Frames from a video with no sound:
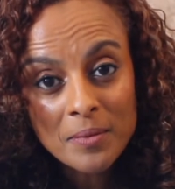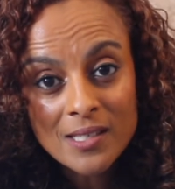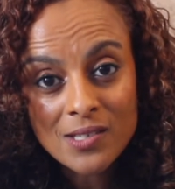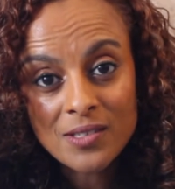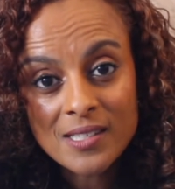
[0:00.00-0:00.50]

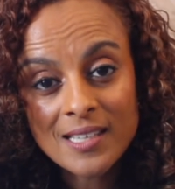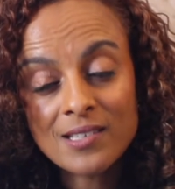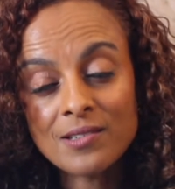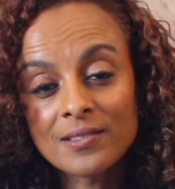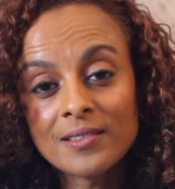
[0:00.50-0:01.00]
Eastern
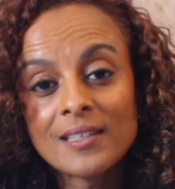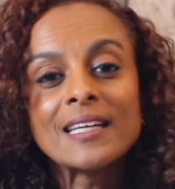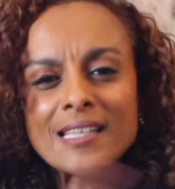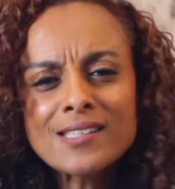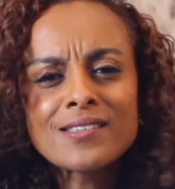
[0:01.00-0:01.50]

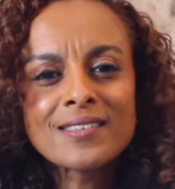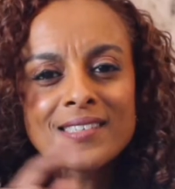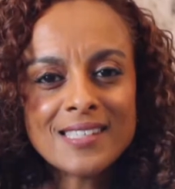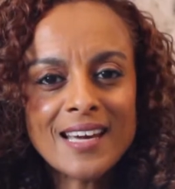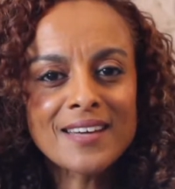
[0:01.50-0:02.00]

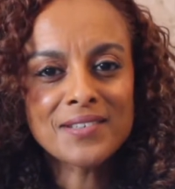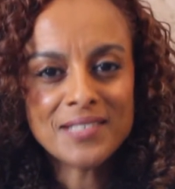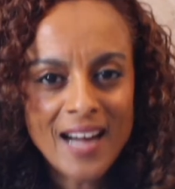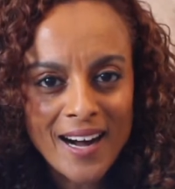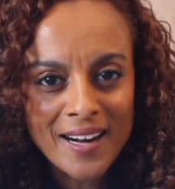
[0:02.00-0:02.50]
Standard
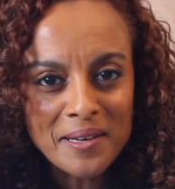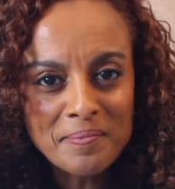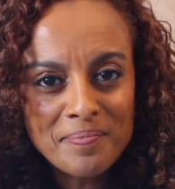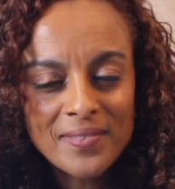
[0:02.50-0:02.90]
Time.